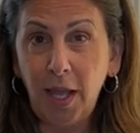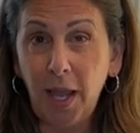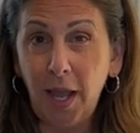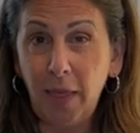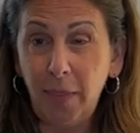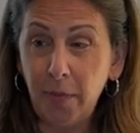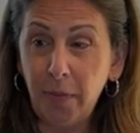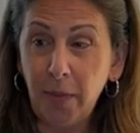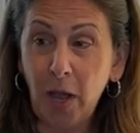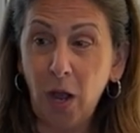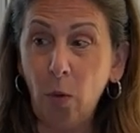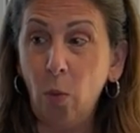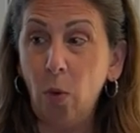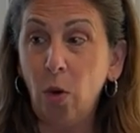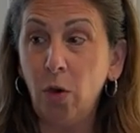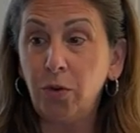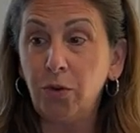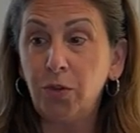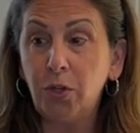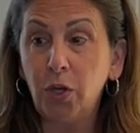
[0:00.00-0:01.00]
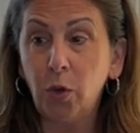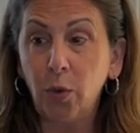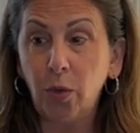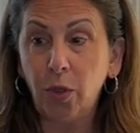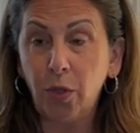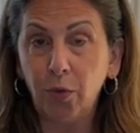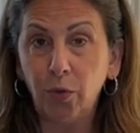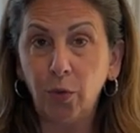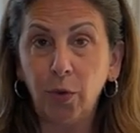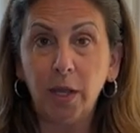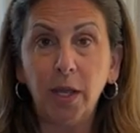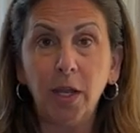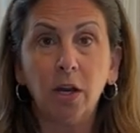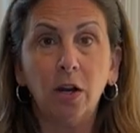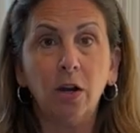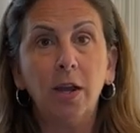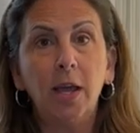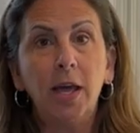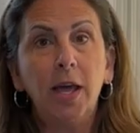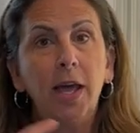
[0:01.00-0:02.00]
And then that water is going through
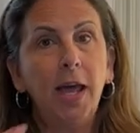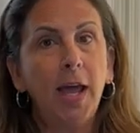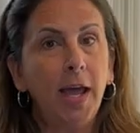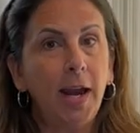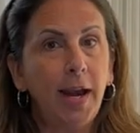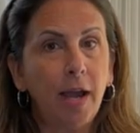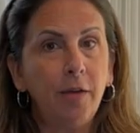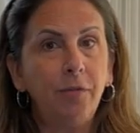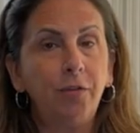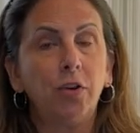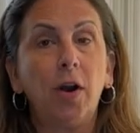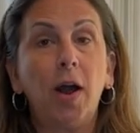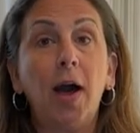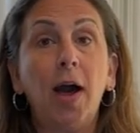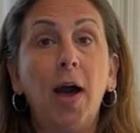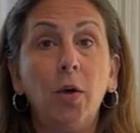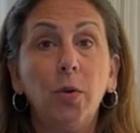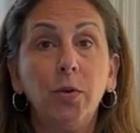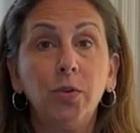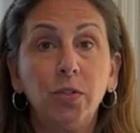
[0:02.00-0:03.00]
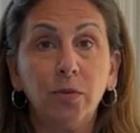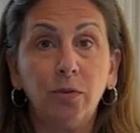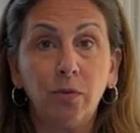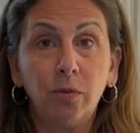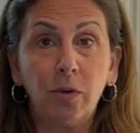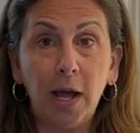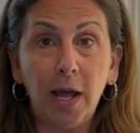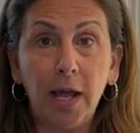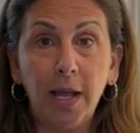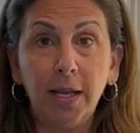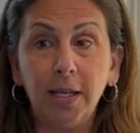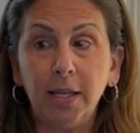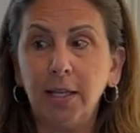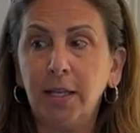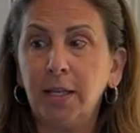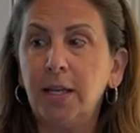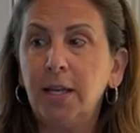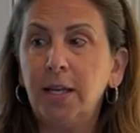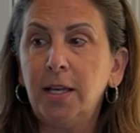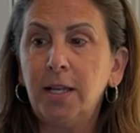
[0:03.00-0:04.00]
here. And after hours of
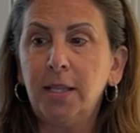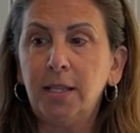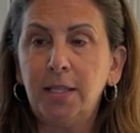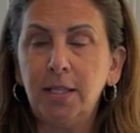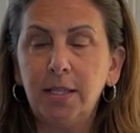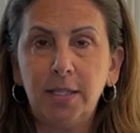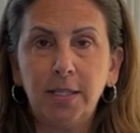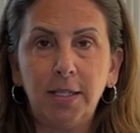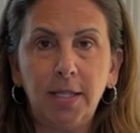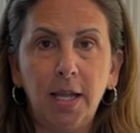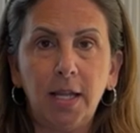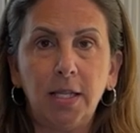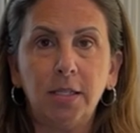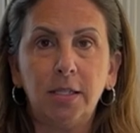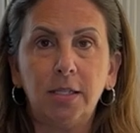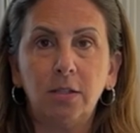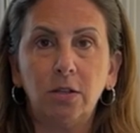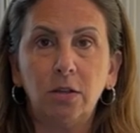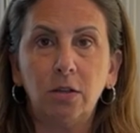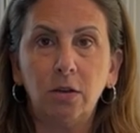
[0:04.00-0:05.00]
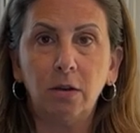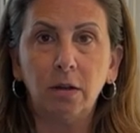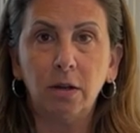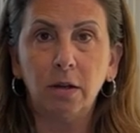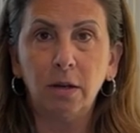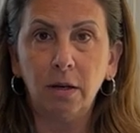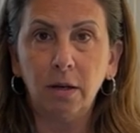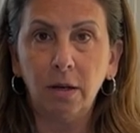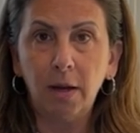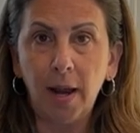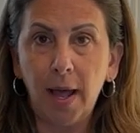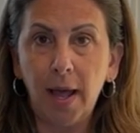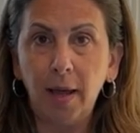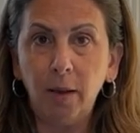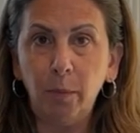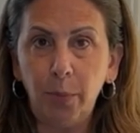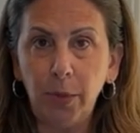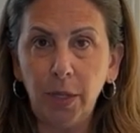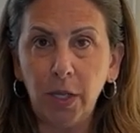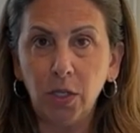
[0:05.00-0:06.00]
riding, this tends to
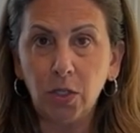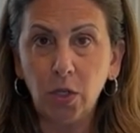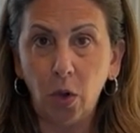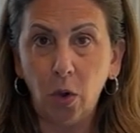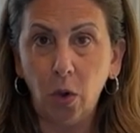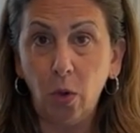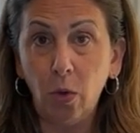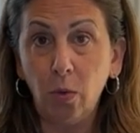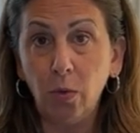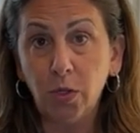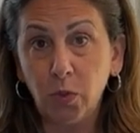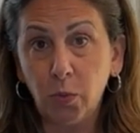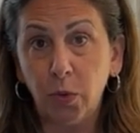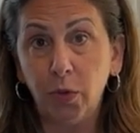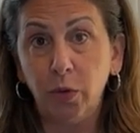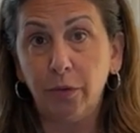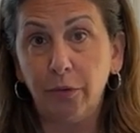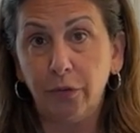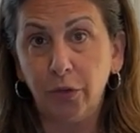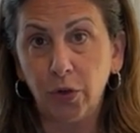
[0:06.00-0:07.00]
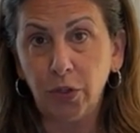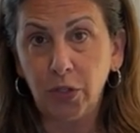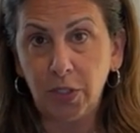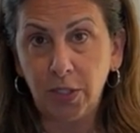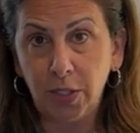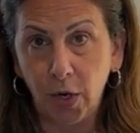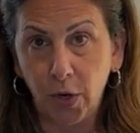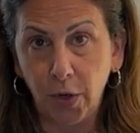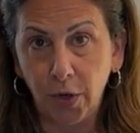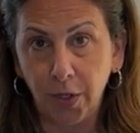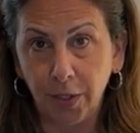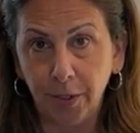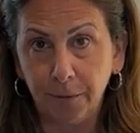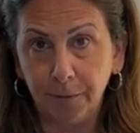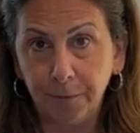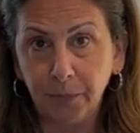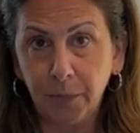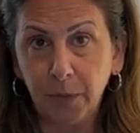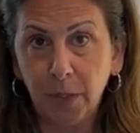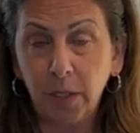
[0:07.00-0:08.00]
not be as cold as when you first started
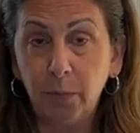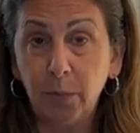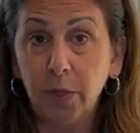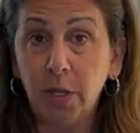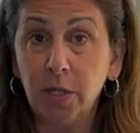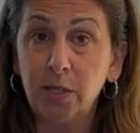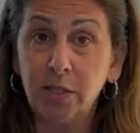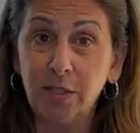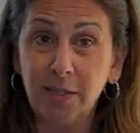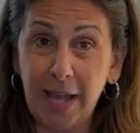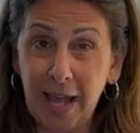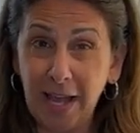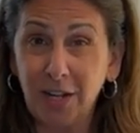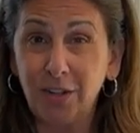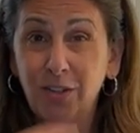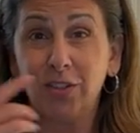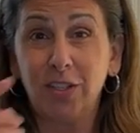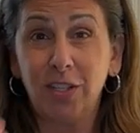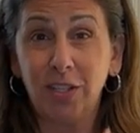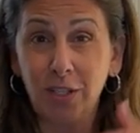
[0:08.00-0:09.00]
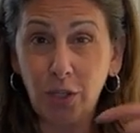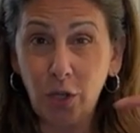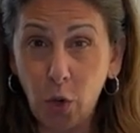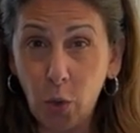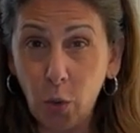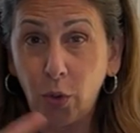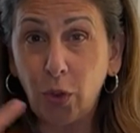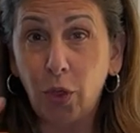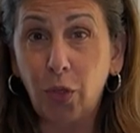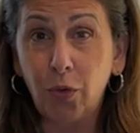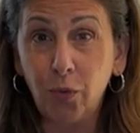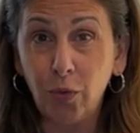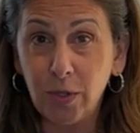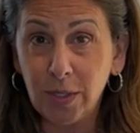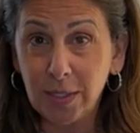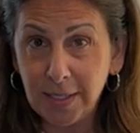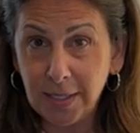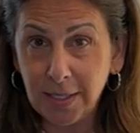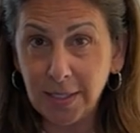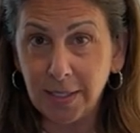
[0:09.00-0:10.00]
because it's actually going through the
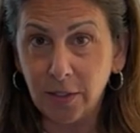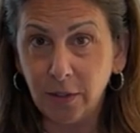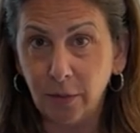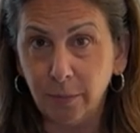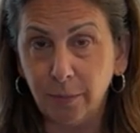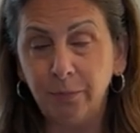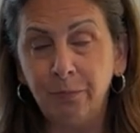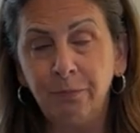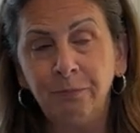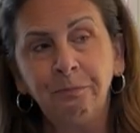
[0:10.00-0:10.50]
system.